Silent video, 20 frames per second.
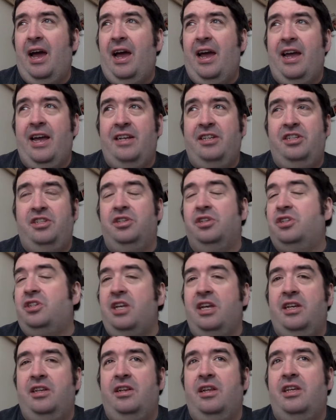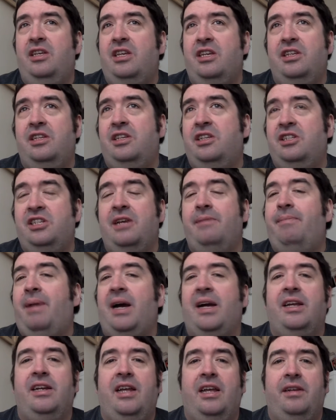it's just you sit
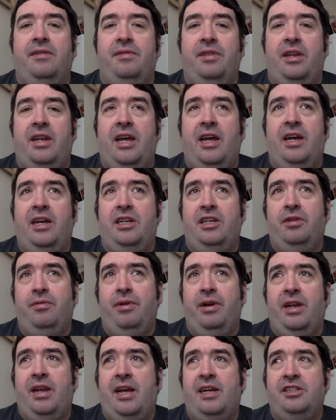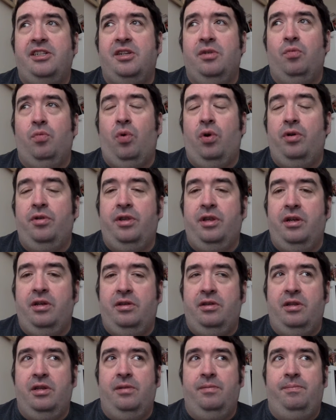back at the end of the day and you realise that what
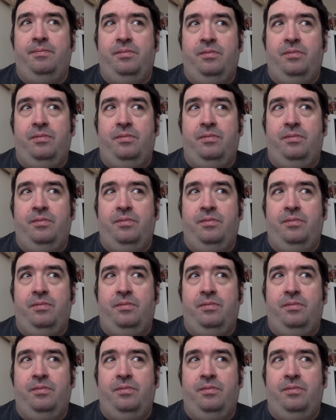the